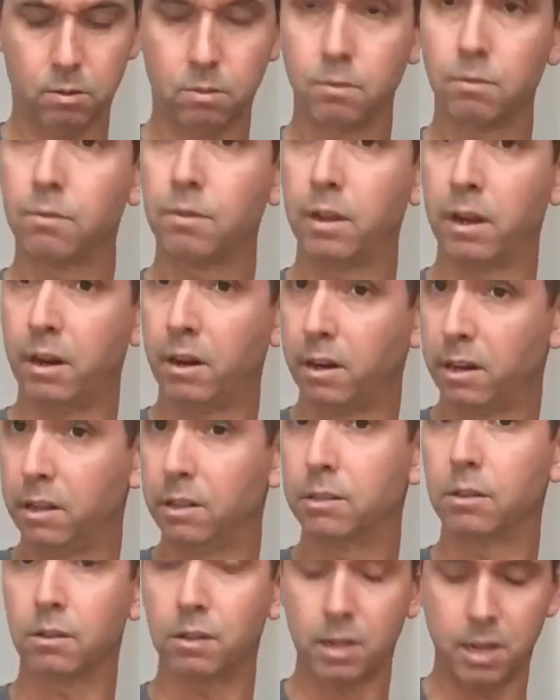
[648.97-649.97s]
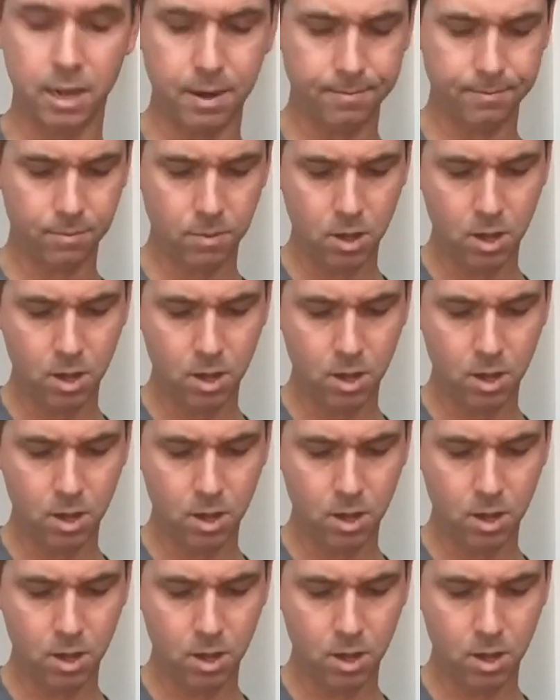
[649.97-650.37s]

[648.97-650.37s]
There it is, okay?